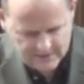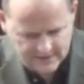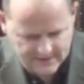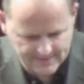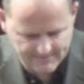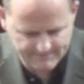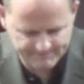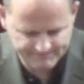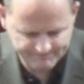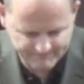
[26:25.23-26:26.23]

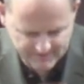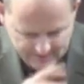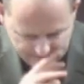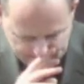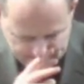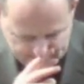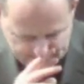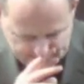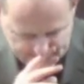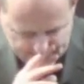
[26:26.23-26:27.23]

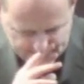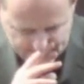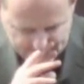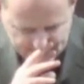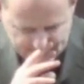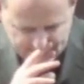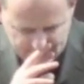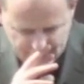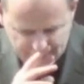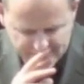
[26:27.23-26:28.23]
God